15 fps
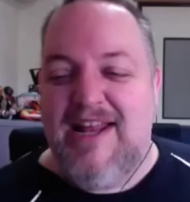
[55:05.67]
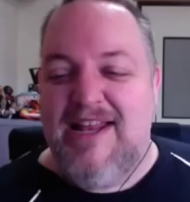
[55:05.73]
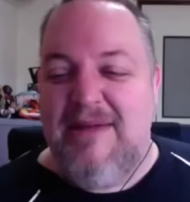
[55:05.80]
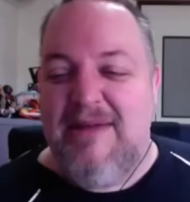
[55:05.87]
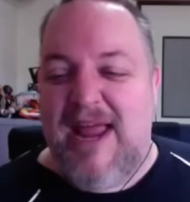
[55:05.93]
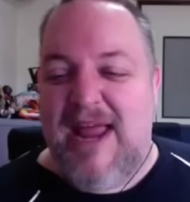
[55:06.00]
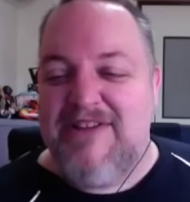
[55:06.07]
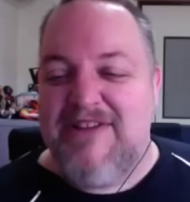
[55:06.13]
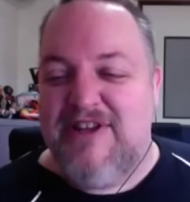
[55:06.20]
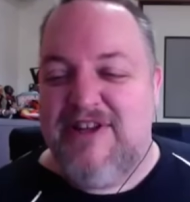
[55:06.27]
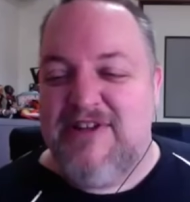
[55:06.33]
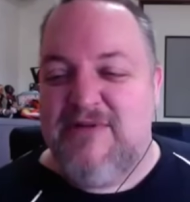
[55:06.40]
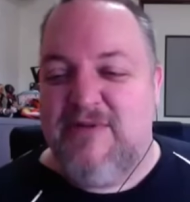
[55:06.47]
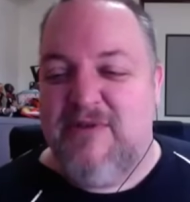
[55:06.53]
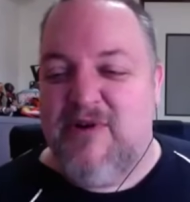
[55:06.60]
let me answer
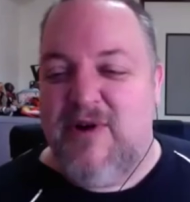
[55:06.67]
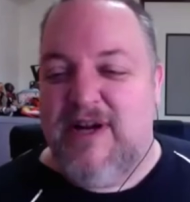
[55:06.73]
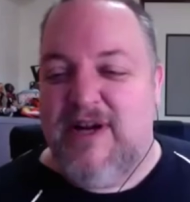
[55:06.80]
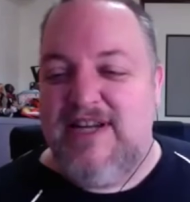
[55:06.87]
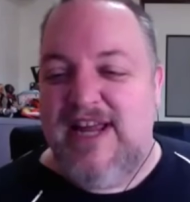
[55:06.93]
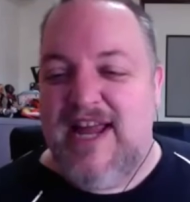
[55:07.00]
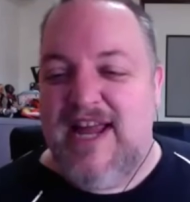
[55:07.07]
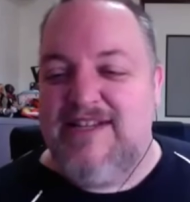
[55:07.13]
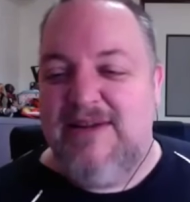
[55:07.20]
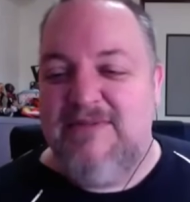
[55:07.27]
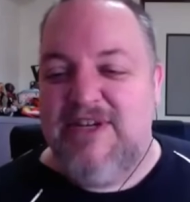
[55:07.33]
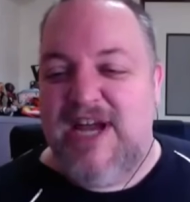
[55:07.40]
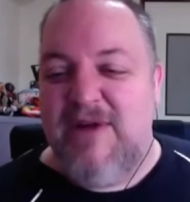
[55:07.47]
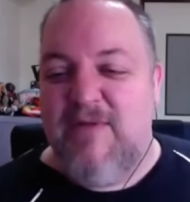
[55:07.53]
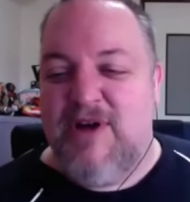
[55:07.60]
this one real quick.
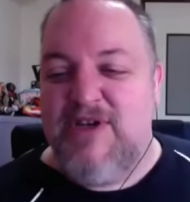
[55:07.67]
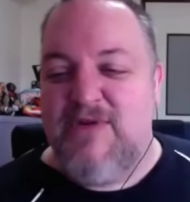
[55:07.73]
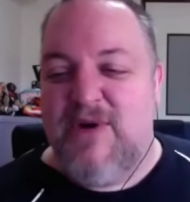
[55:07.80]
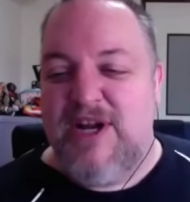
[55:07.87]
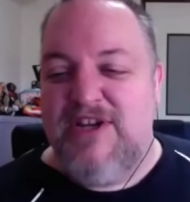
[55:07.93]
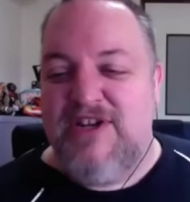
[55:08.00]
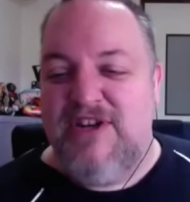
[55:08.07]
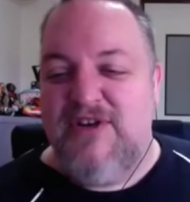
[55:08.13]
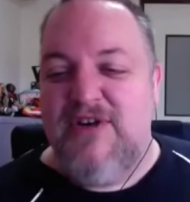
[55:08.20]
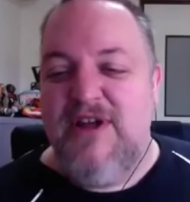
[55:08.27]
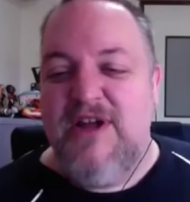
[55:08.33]
TXMJ 122.